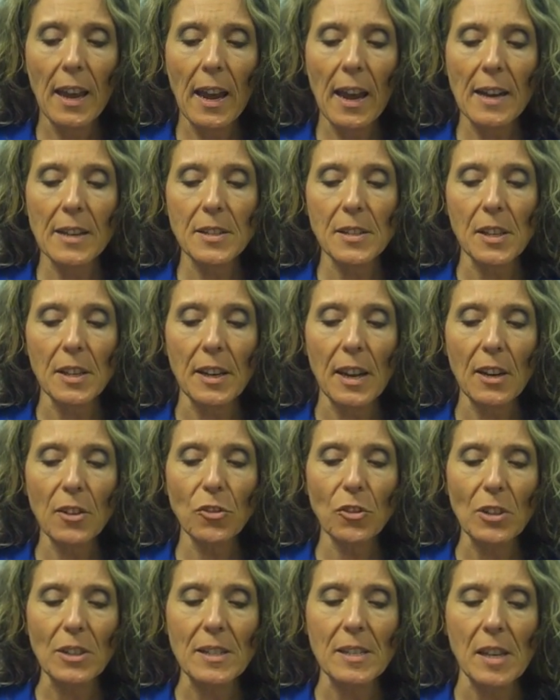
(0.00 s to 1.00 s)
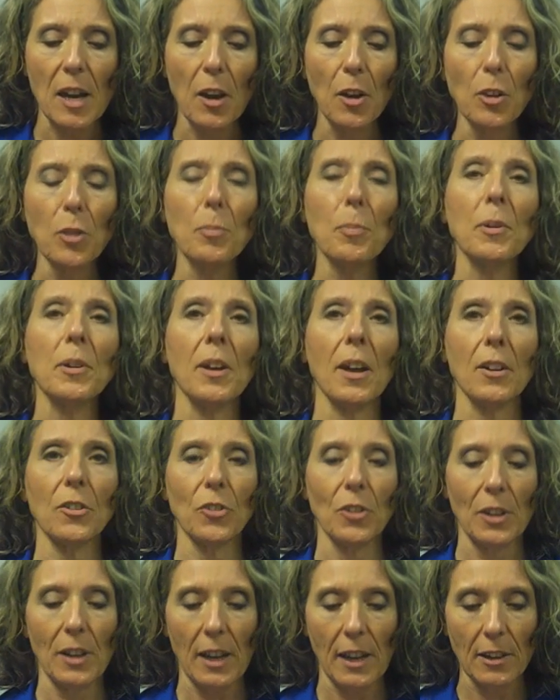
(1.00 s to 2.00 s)
As the nation's health
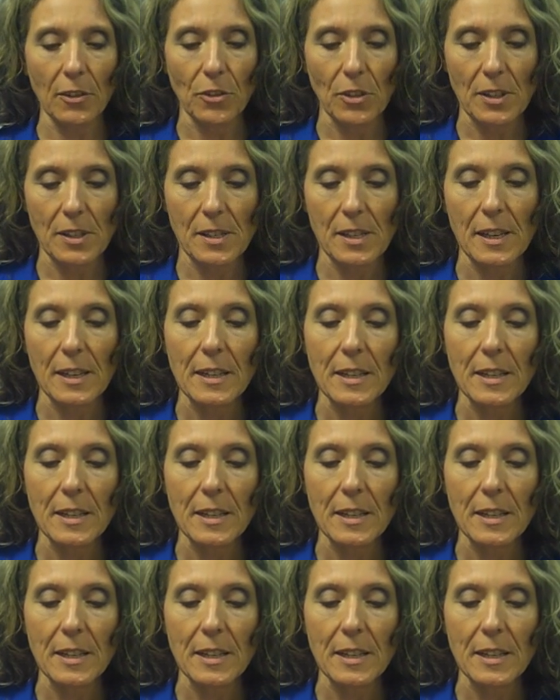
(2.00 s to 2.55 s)
protection agency,